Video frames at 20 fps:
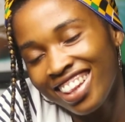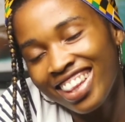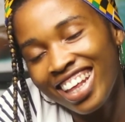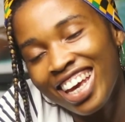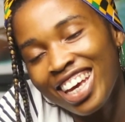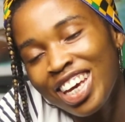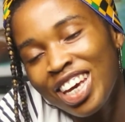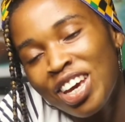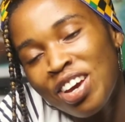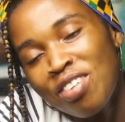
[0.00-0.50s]

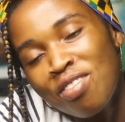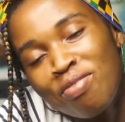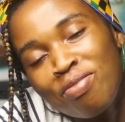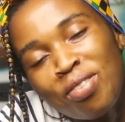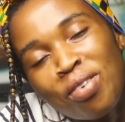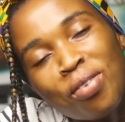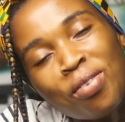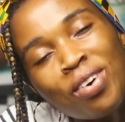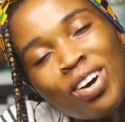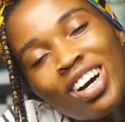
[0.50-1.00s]
Thank you
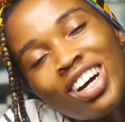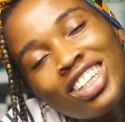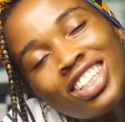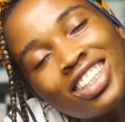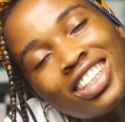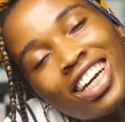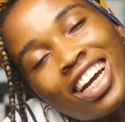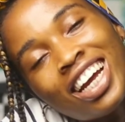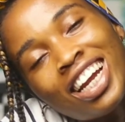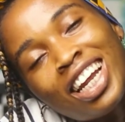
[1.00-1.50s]
for
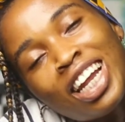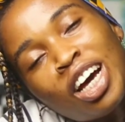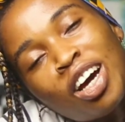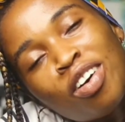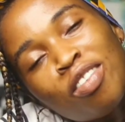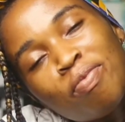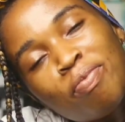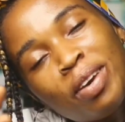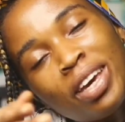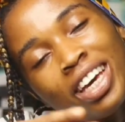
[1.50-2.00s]
watching.
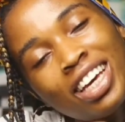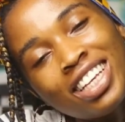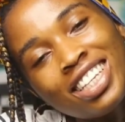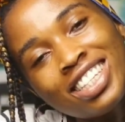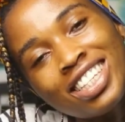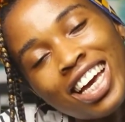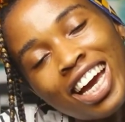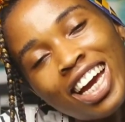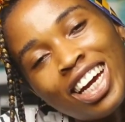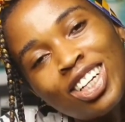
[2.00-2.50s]
Love,
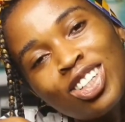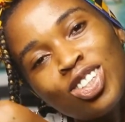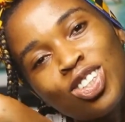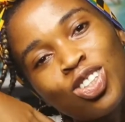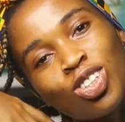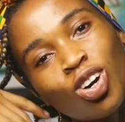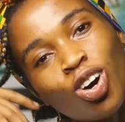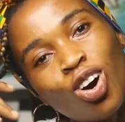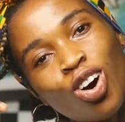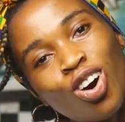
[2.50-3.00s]
peace, and
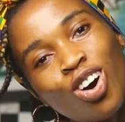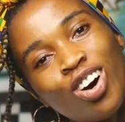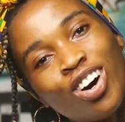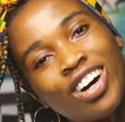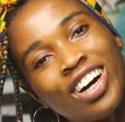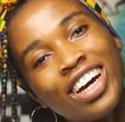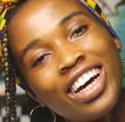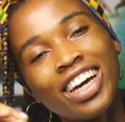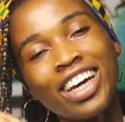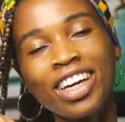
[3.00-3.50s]

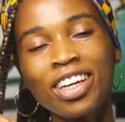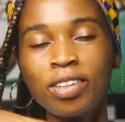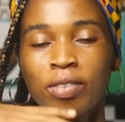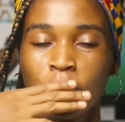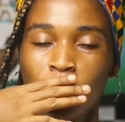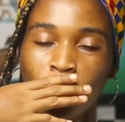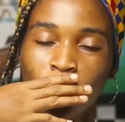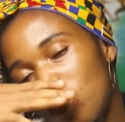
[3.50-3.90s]
joy.